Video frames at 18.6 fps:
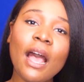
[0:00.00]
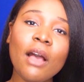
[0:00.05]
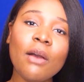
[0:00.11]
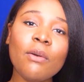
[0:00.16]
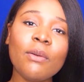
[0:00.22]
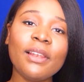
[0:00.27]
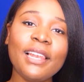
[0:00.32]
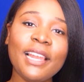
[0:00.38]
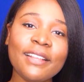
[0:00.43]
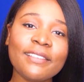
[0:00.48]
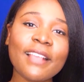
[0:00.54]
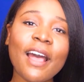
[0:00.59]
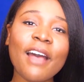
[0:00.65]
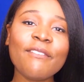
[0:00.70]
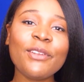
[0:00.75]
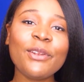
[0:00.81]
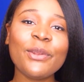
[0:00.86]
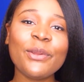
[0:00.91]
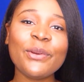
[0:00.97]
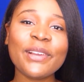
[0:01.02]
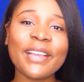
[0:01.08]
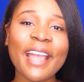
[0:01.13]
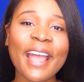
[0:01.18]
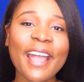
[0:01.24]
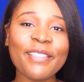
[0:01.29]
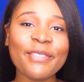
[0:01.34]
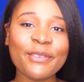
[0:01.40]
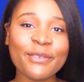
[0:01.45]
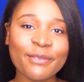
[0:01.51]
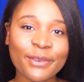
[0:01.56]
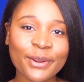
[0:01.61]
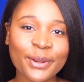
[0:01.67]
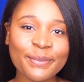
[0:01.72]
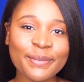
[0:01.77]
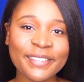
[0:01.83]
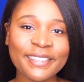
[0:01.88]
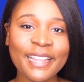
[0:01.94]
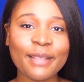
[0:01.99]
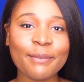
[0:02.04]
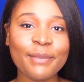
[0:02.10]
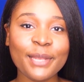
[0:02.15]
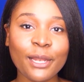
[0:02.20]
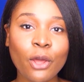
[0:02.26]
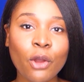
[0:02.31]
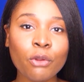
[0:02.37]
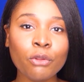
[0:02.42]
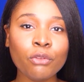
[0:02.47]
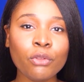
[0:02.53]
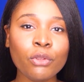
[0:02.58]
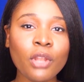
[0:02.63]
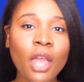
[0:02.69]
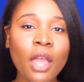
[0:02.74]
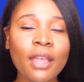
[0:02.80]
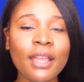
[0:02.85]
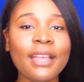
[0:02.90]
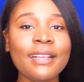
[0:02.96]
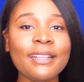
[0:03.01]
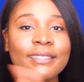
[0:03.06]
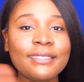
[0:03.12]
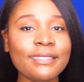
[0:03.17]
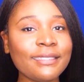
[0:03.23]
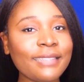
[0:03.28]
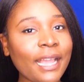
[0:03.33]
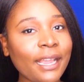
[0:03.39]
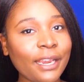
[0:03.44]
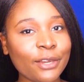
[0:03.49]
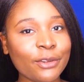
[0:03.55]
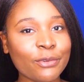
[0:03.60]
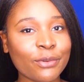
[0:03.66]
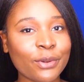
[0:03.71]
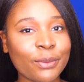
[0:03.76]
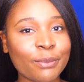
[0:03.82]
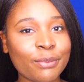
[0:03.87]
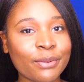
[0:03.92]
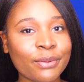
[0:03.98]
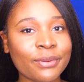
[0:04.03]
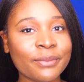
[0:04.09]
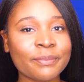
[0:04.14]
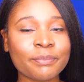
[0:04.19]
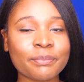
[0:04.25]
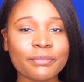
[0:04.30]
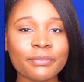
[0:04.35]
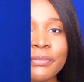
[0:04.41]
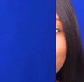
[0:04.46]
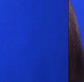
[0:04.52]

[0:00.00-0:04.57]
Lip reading: Now, let's have a look at the verbs that belong to the second group.